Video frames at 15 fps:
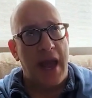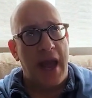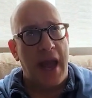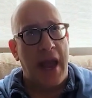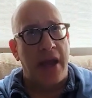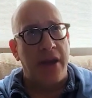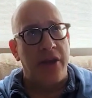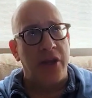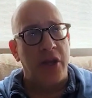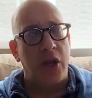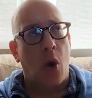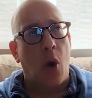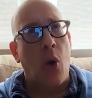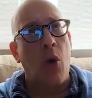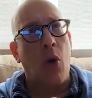and the
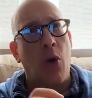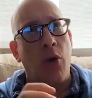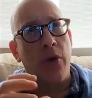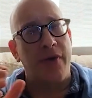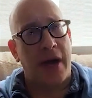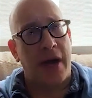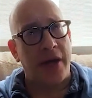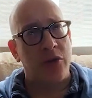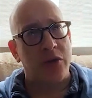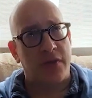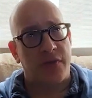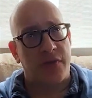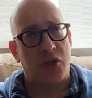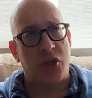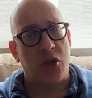old values
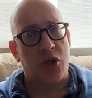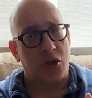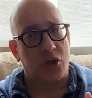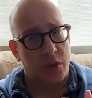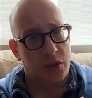of the church,